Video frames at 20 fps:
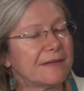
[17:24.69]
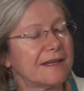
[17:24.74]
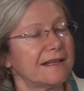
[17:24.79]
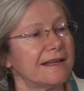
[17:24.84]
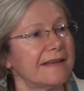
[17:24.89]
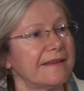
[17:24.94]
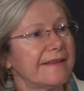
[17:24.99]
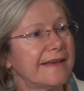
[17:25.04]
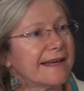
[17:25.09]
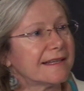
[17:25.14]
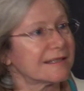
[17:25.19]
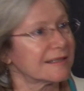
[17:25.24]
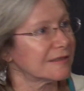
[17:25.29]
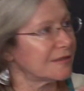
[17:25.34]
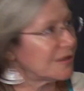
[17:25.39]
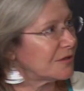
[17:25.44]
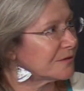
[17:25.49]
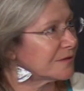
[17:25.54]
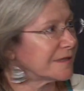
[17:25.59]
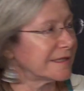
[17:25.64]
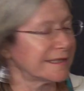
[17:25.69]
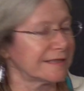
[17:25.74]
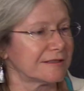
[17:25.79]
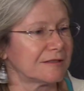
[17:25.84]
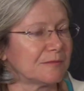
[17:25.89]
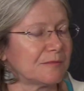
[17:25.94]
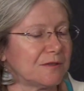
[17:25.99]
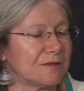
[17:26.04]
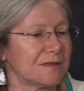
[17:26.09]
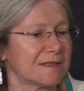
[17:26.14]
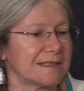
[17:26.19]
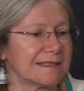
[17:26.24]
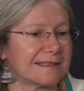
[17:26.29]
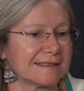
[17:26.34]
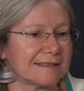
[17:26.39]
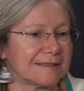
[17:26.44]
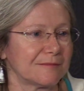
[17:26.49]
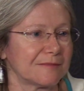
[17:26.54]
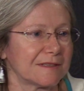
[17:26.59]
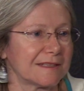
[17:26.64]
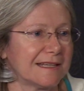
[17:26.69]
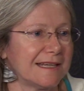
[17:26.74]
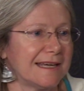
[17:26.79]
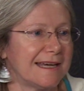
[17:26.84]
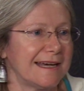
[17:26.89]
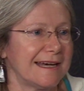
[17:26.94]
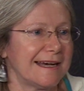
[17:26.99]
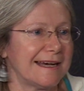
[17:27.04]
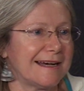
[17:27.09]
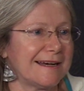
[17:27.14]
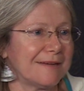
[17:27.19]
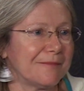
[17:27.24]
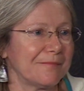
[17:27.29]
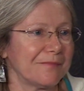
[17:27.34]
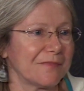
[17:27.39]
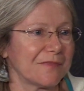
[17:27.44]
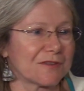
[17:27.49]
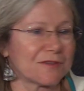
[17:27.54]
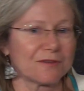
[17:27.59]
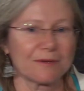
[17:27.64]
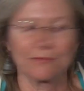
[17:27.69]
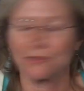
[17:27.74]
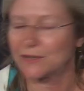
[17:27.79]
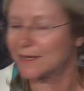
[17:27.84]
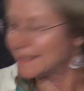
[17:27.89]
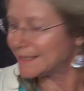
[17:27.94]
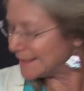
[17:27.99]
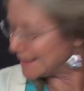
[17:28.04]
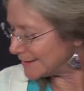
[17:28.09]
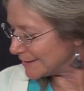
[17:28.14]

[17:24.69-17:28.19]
and that's lowering their immune systems. So I'm trying to get this